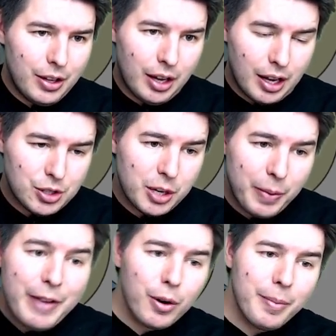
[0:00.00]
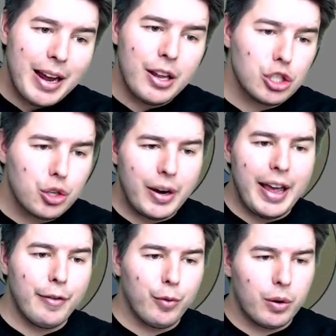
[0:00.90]
So you can pay 4 mana, you just create
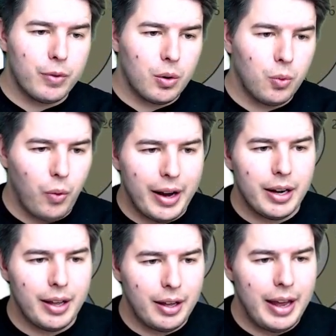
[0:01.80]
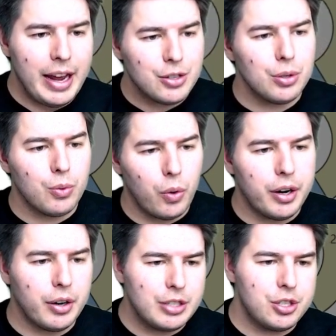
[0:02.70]
a 4/4 white angel warrior
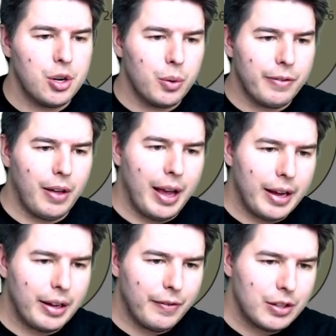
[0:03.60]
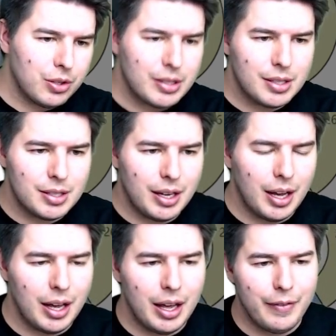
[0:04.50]
creature token with flying and vigilance.
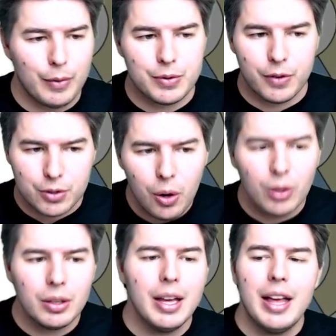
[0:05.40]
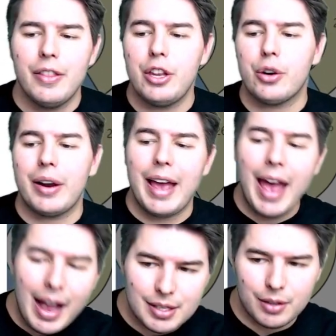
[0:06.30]
If it was foretold, then you create
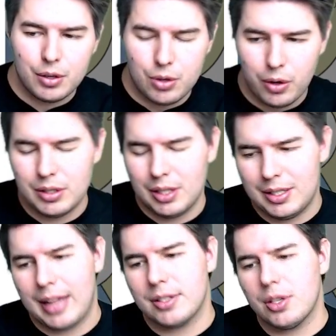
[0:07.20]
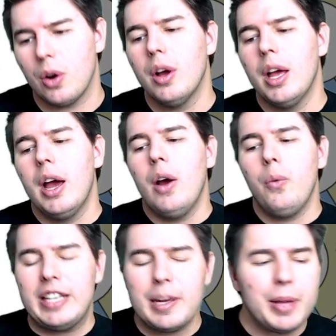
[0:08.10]
X of those tokens instead. So
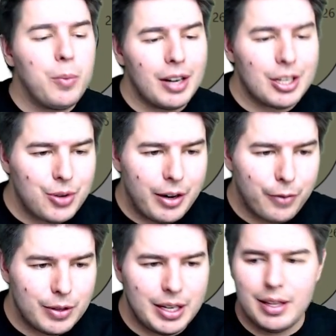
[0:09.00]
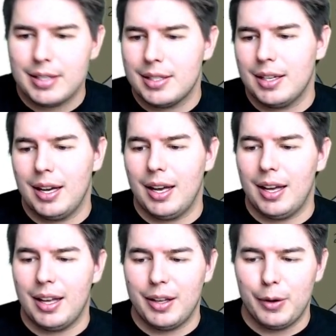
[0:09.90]
we typically want to try to foretell this.
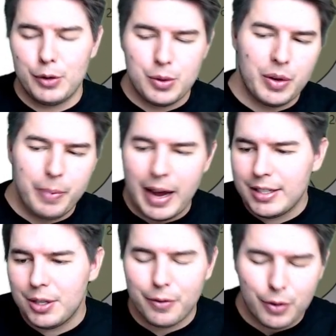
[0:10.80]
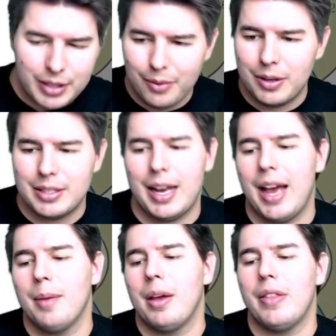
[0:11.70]
So we pay 2 to foretell at one
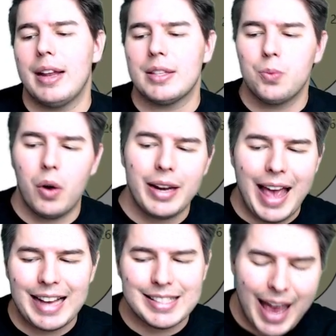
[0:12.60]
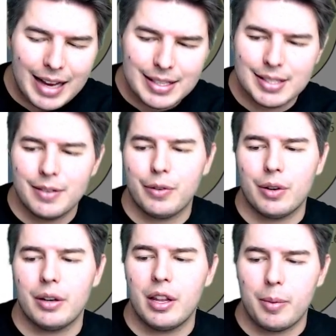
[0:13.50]
time, and then it's 1XX
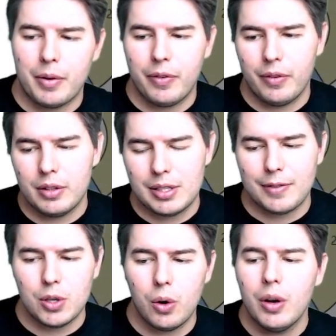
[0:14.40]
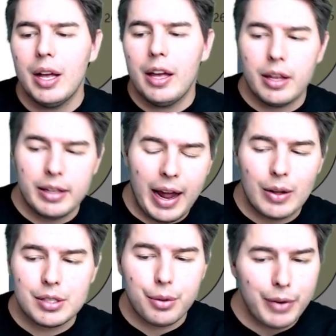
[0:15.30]
for the number of stuff. So now
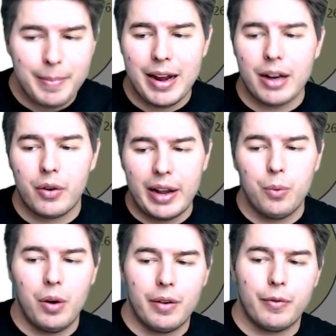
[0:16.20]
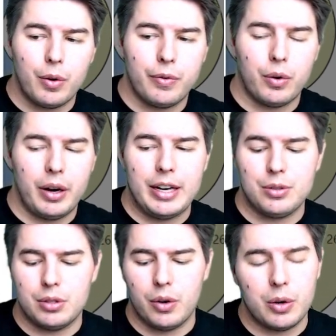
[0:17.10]
it's 3 mana to create 1 4/4 angel
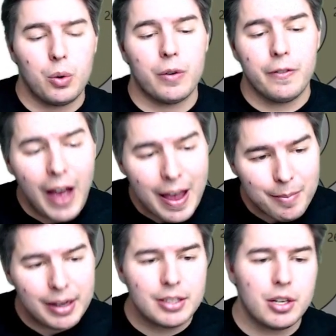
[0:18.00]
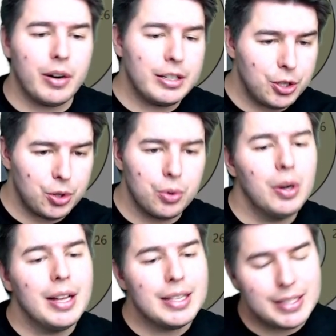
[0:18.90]
token, or 5 mana to create 2,
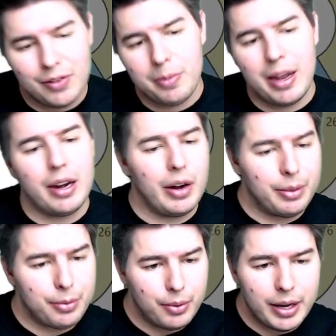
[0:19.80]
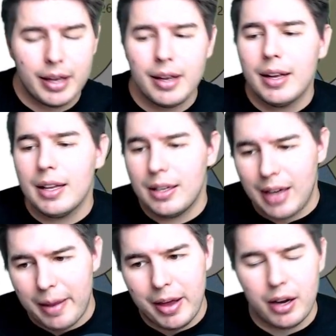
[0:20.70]
7 mana to create 3,
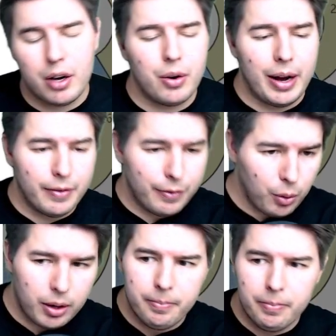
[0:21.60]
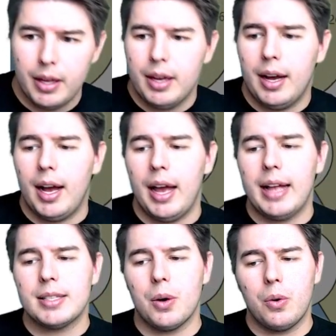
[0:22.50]
9 mana to create 4.
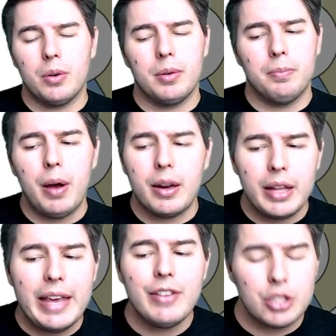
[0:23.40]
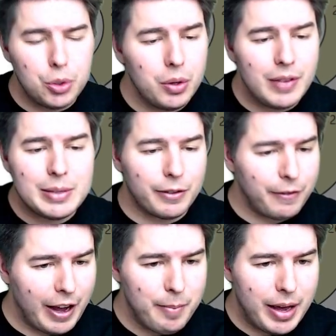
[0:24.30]
And so, but even 2 of these with
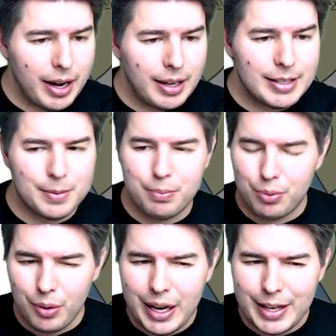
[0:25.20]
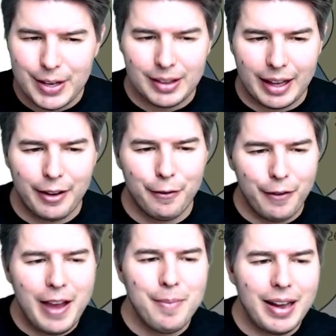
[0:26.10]
5 mana is pretty good. Like a
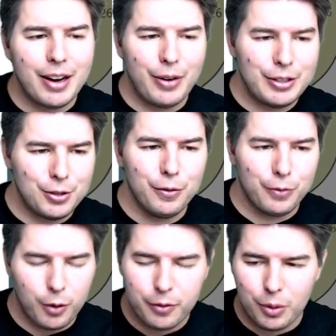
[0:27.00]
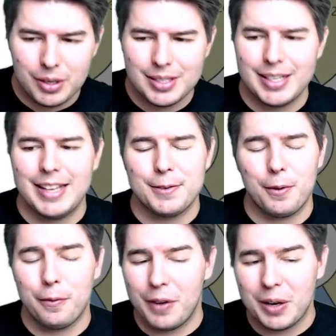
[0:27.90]
5 mana create 2 4/4s is a
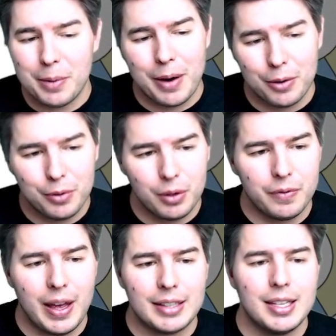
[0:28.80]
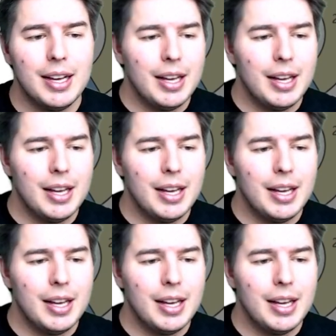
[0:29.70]
very powerful effect.